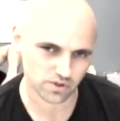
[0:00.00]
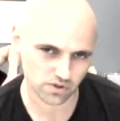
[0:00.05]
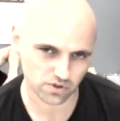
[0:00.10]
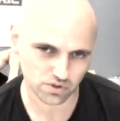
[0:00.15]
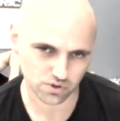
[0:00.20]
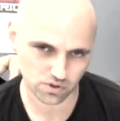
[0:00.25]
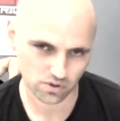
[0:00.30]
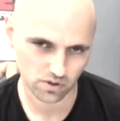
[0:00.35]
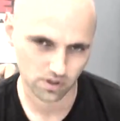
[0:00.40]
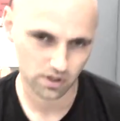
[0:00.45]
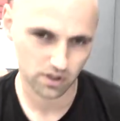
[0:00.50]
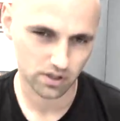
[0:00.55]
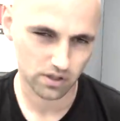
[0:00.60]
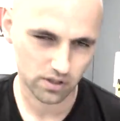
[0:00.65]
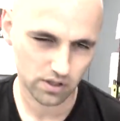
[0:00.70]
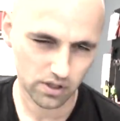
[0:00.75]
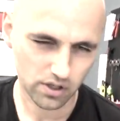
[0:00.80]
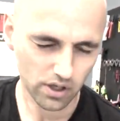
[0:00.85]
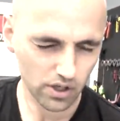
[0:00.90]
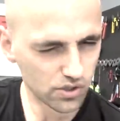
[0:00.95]
controller,
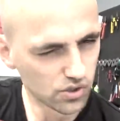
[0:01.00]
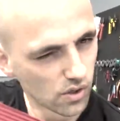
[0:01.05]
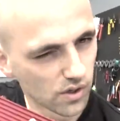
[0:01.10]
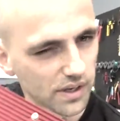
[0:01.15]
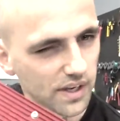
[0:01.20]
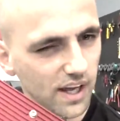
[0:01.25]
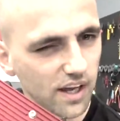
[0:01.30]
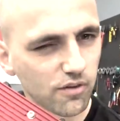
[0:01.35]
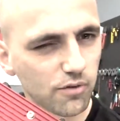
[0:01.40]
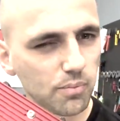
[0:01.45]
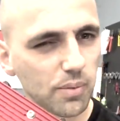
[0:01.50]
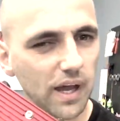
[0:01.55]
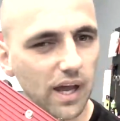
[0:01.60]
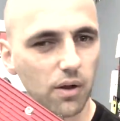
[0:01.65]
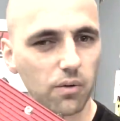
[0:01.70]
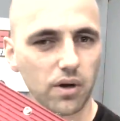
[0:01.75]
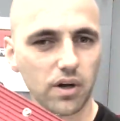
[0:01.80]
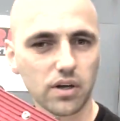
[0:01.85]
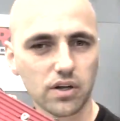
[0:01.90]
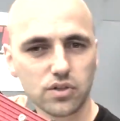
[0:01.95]
it's got enough
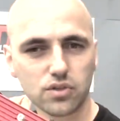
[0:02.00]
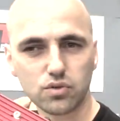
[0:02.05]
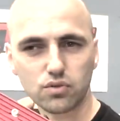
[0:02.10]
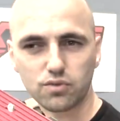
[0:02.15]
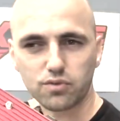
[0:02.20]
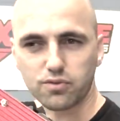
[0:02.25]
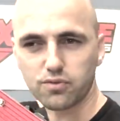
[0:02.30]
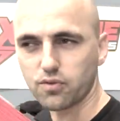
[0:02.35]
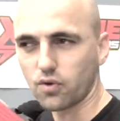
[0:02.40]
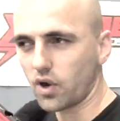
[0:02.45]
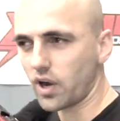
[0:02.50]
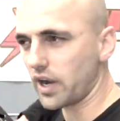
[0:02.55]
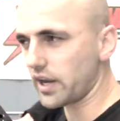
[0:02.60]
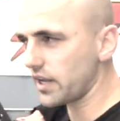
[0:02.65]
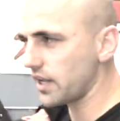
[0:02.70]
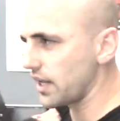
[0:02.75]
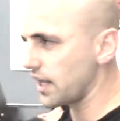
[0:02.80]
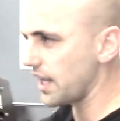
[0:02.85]
power to fry